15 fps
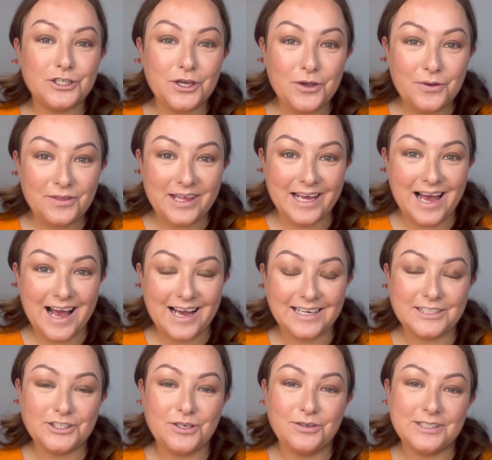to the
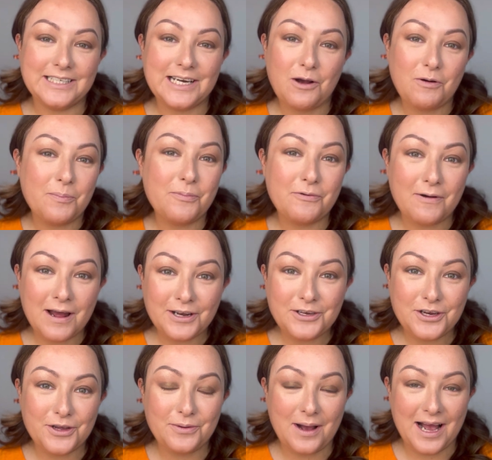eyes using our brand
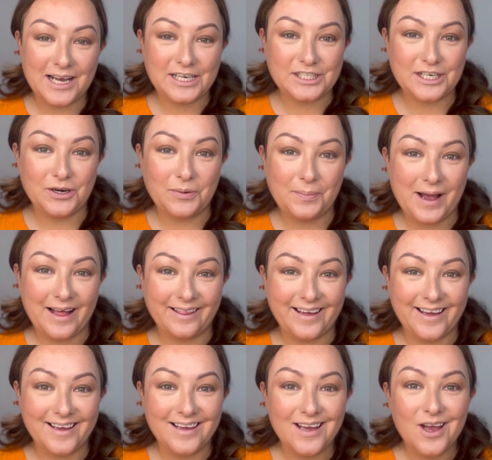new eyeshadow
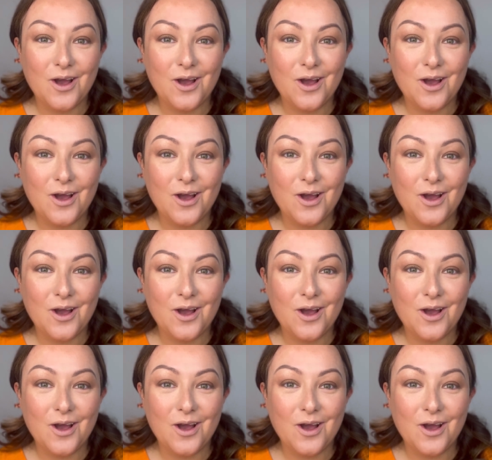palette.